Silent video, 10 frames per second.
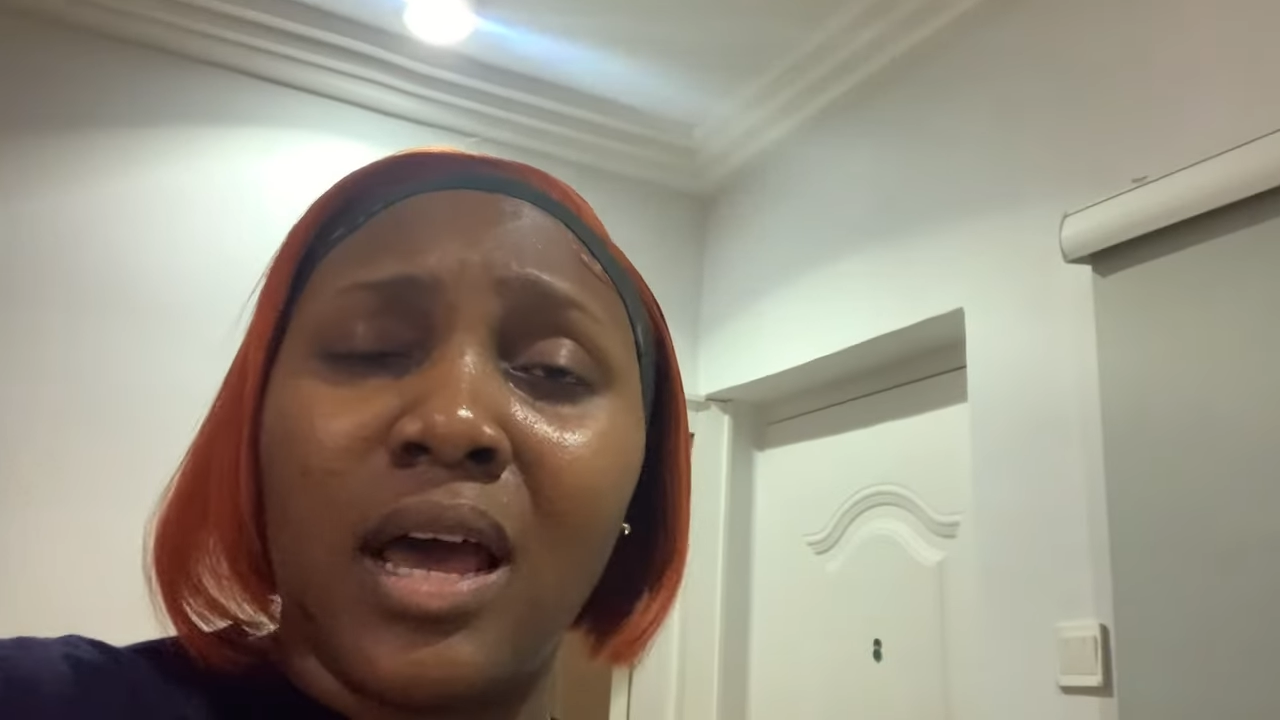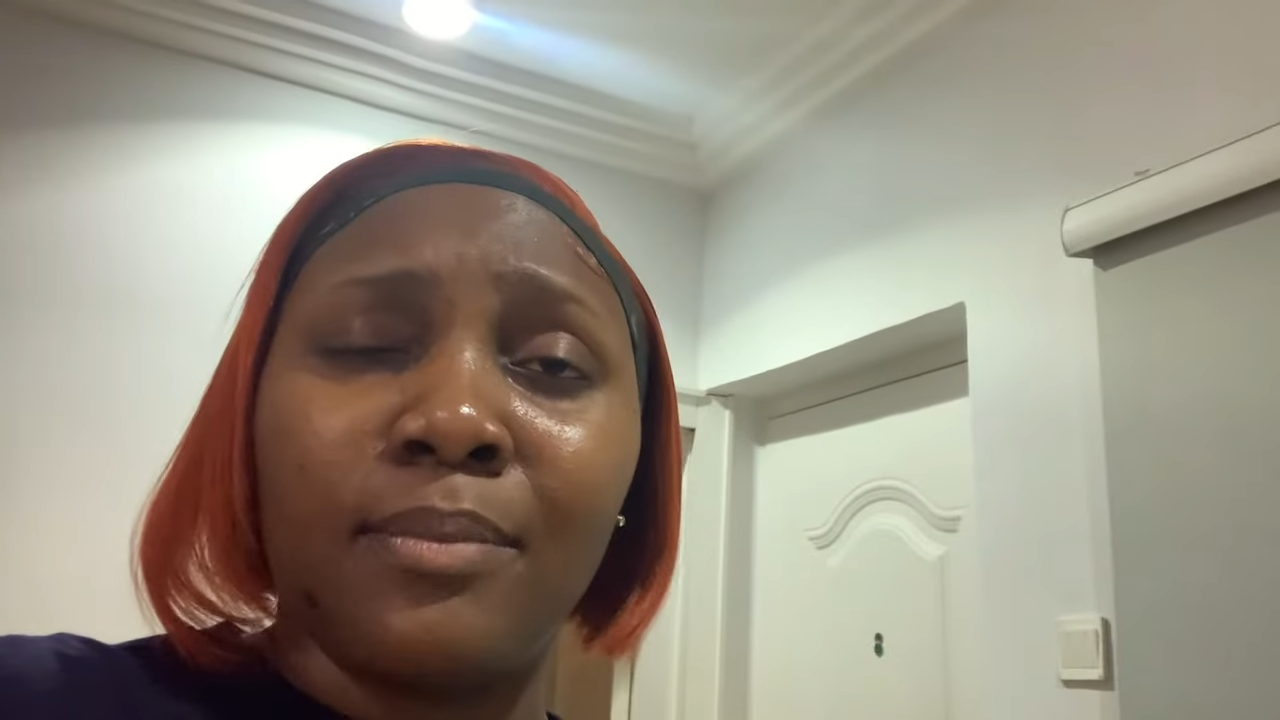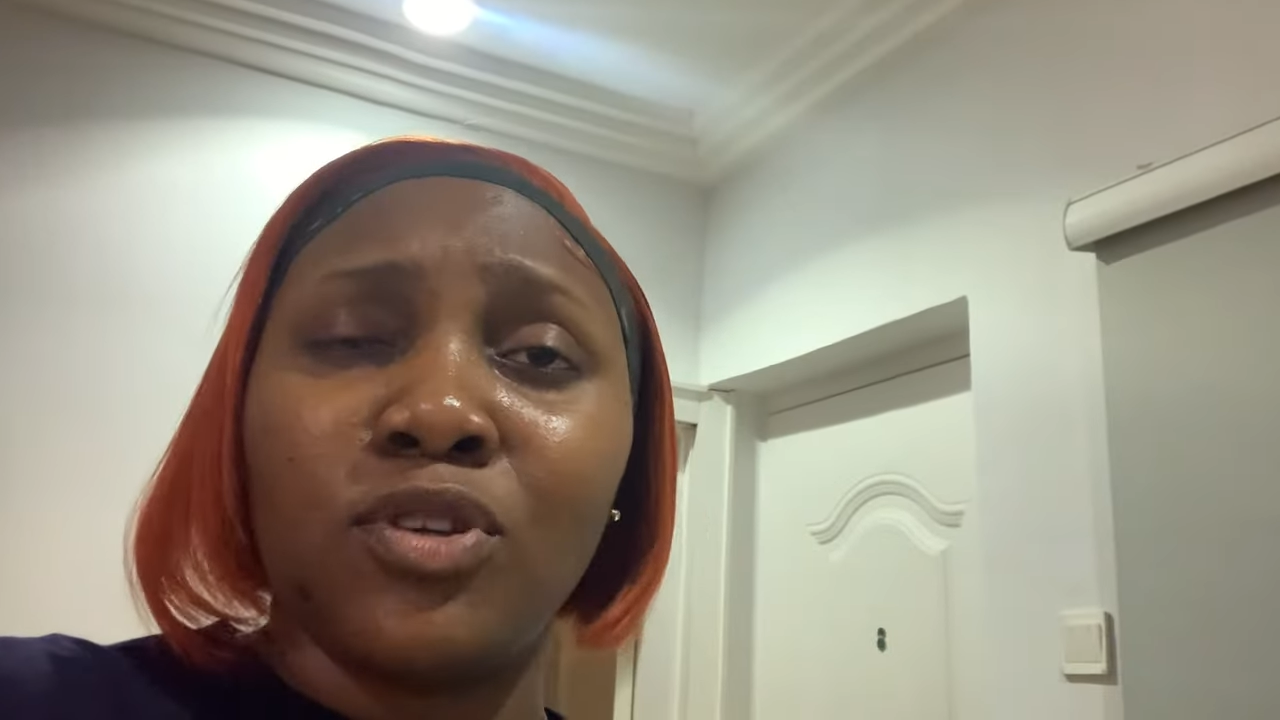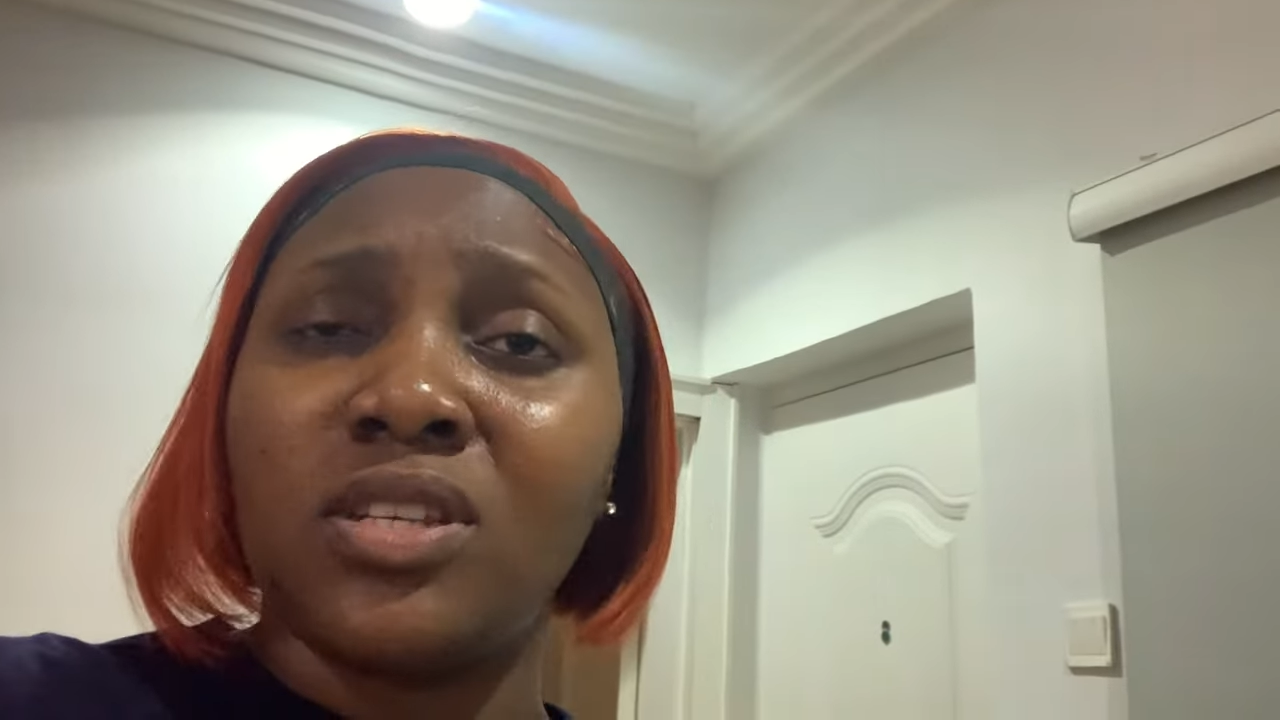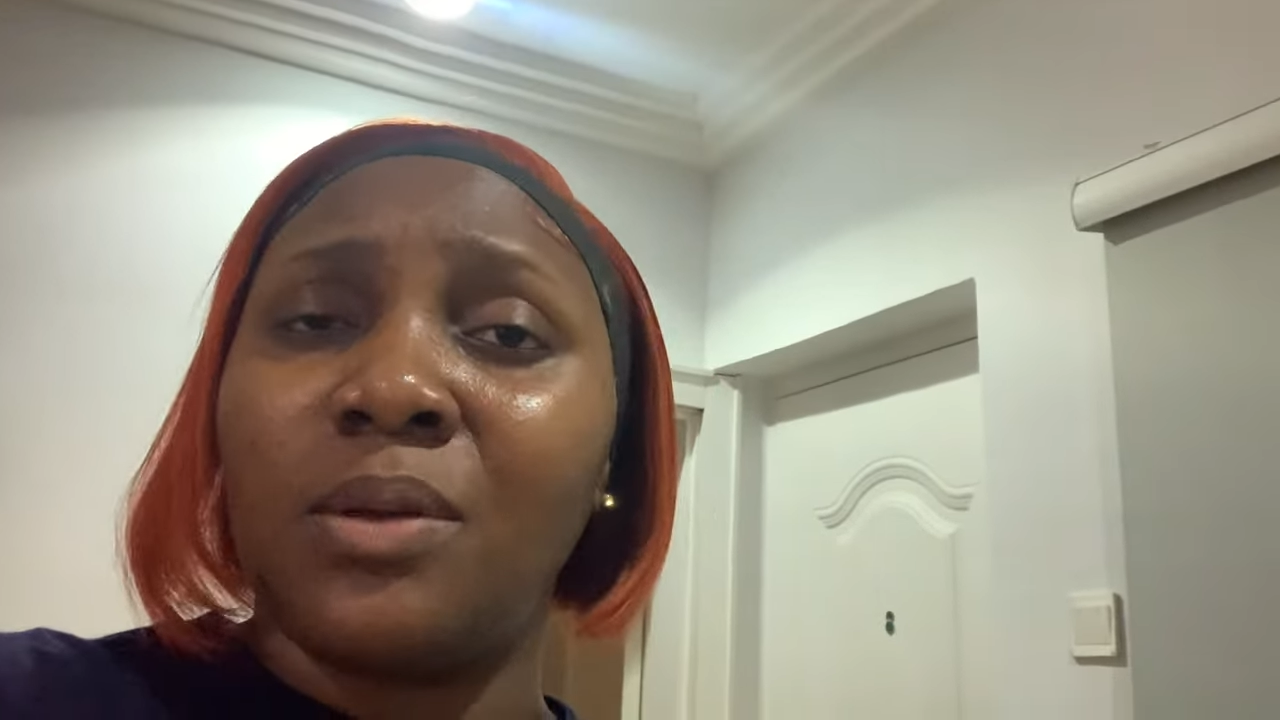
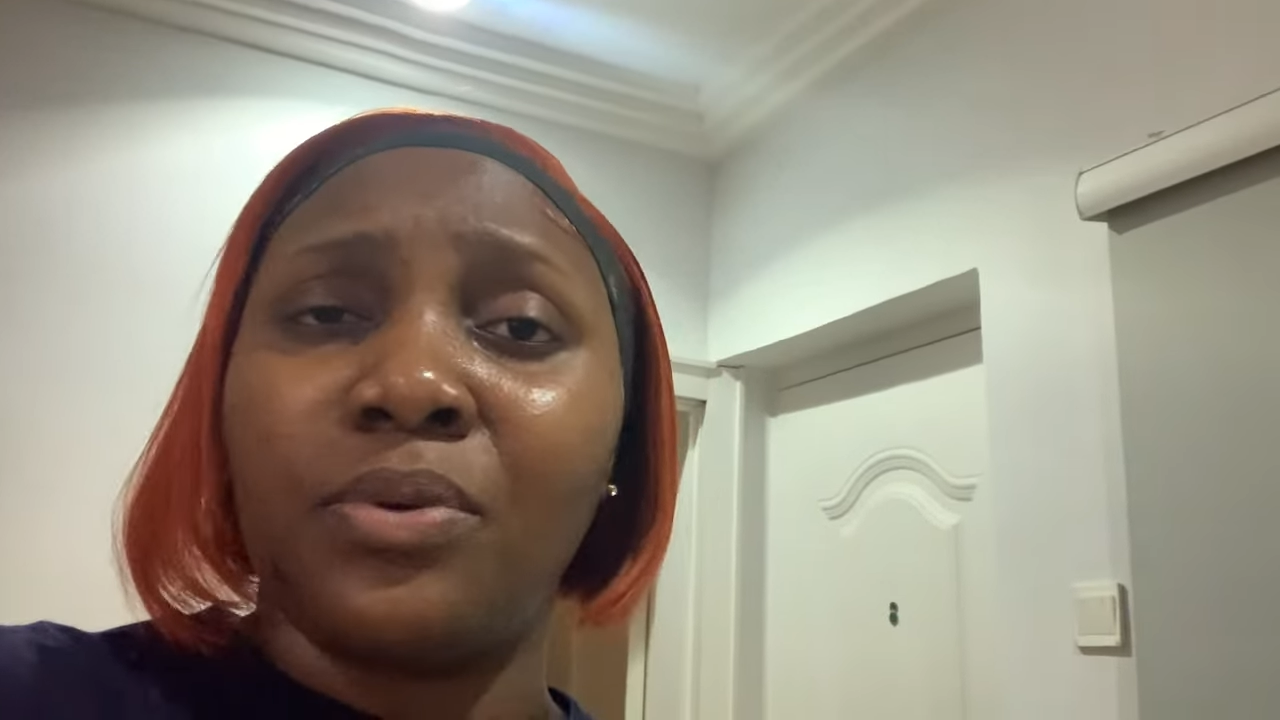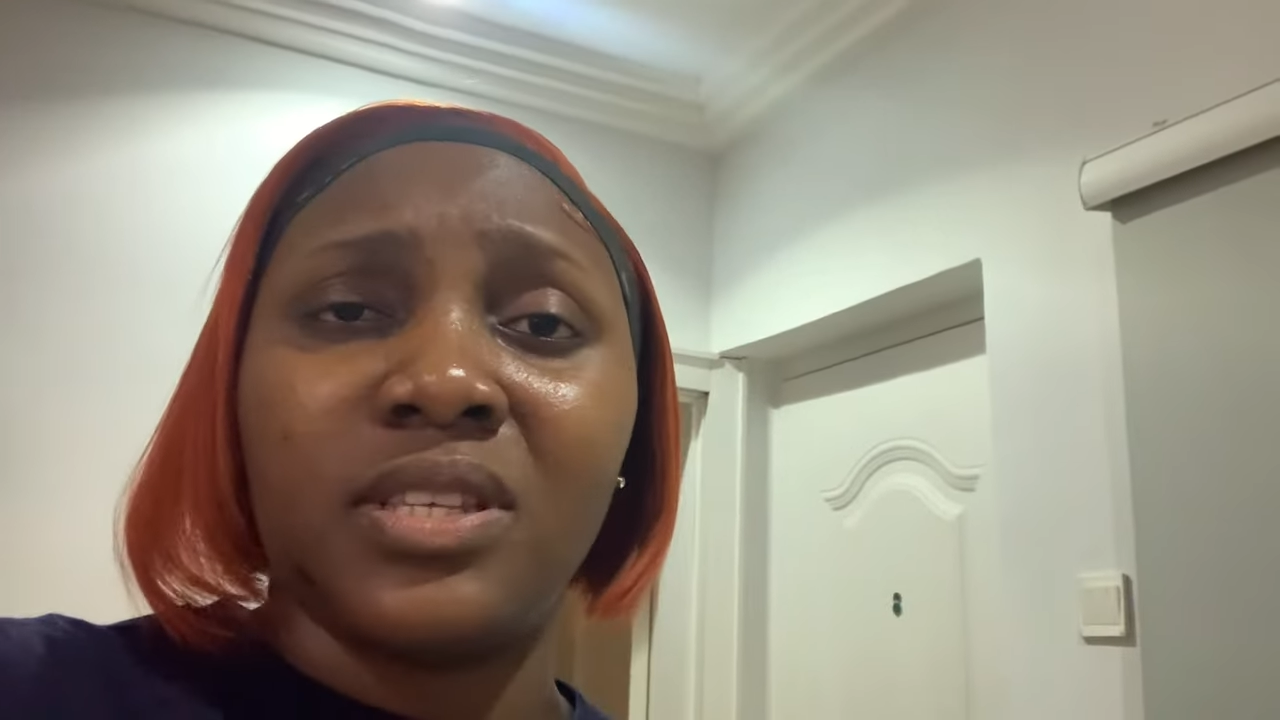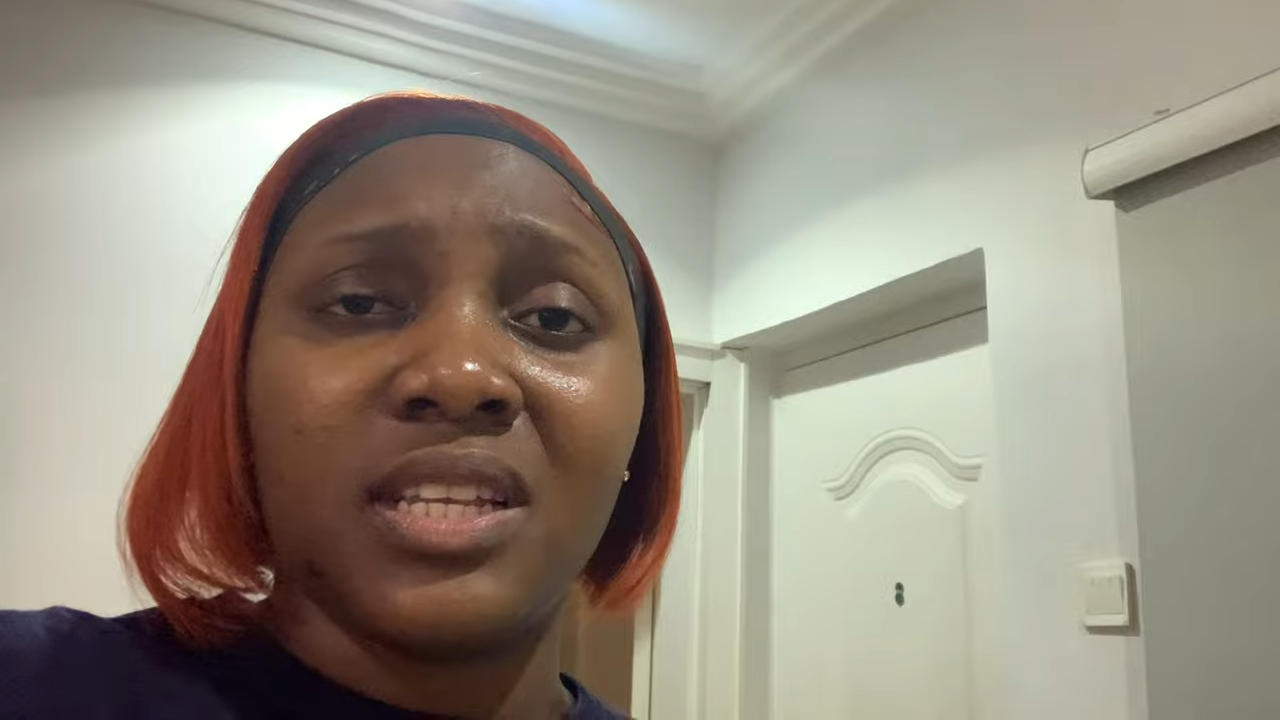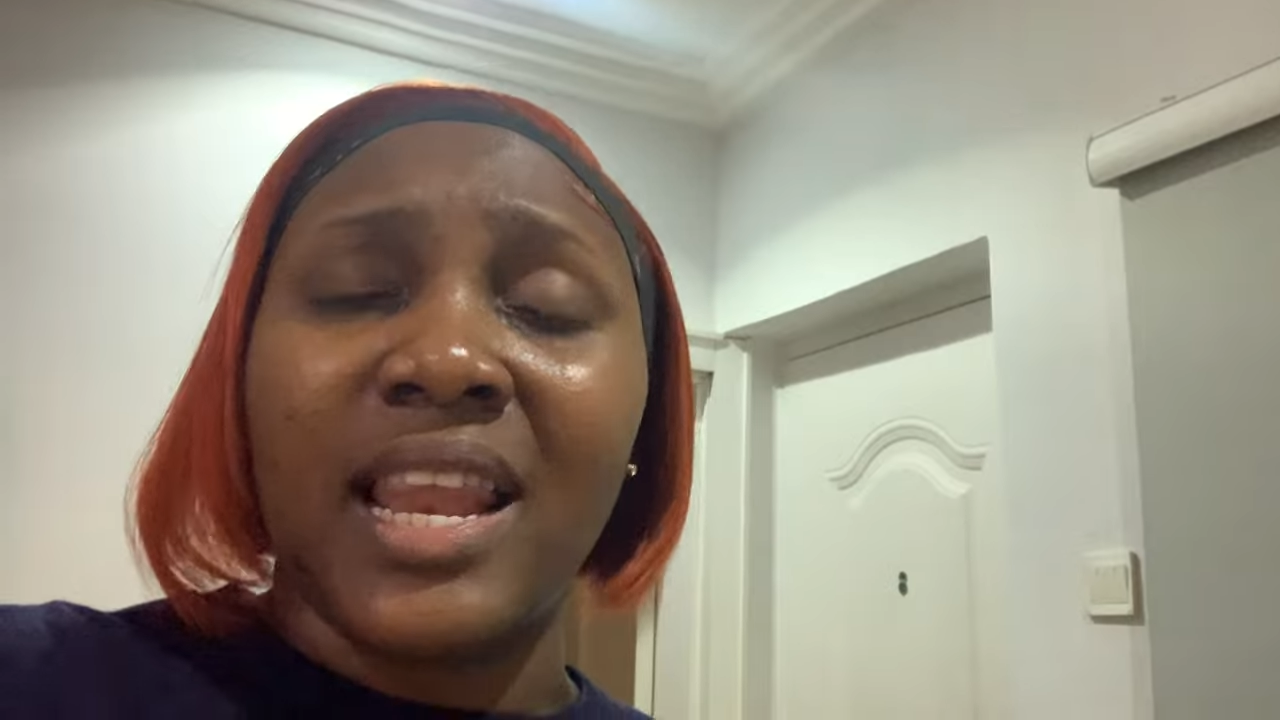I'm just celebrating